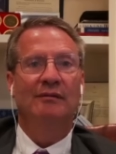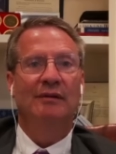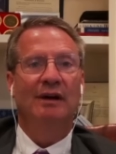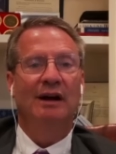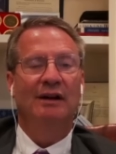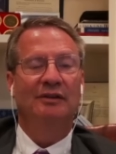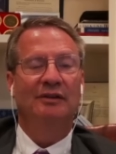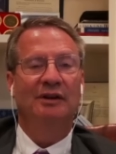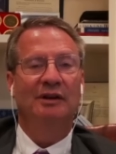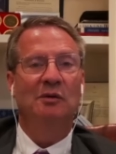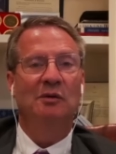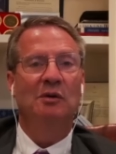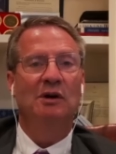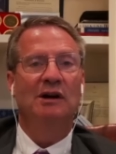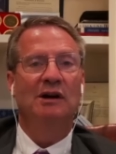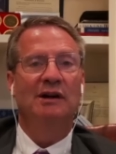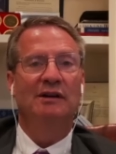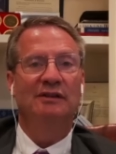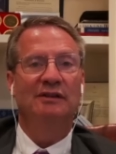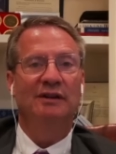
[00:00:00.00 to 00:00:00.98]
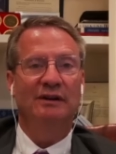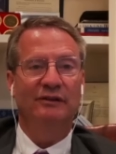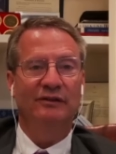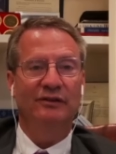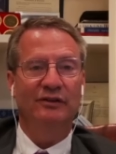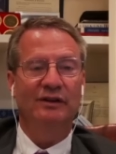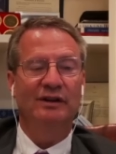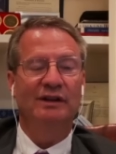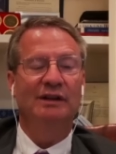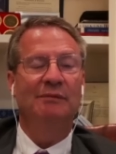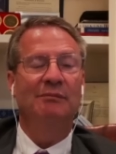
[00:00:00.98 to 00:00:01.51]
I tell you where, in
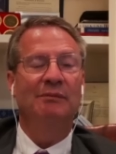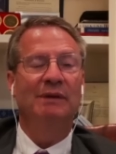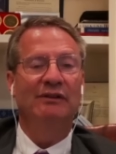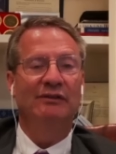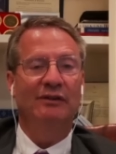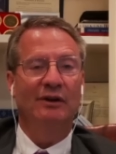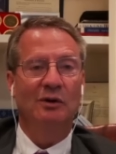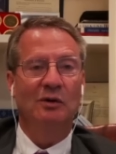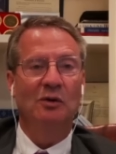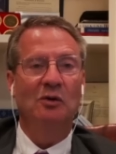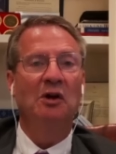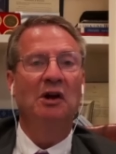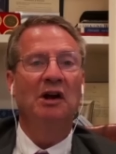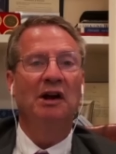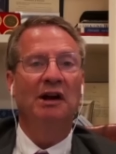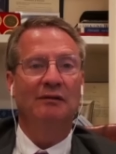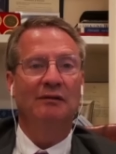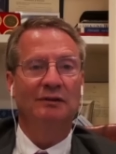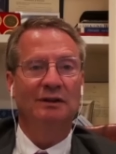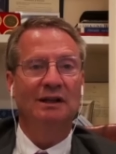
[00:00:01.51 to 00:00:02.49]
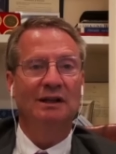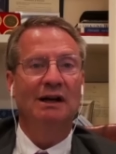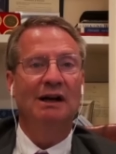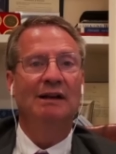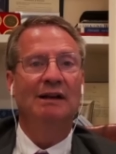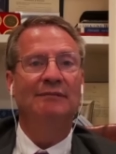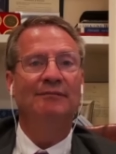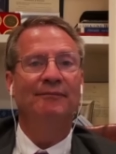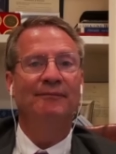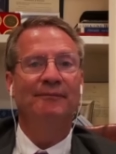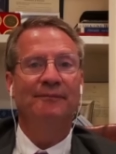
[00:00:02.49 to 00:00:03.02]
Tennessee, it means a whole heck of a lot.